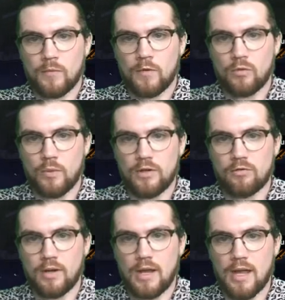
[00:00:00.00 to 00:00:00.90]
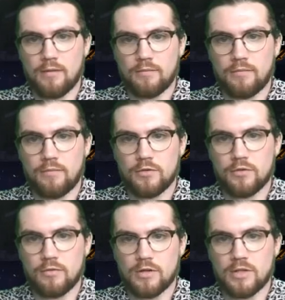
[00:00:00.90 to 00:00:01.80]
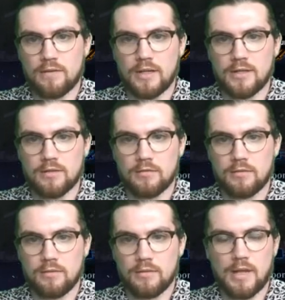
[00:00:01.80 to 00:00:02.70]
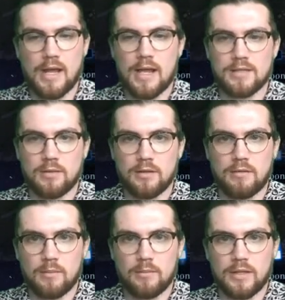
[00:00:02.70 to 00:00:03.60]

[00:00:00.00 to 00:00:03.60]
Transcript: So we trade. I have 2 creatures left. He has none. That has to be the correct play.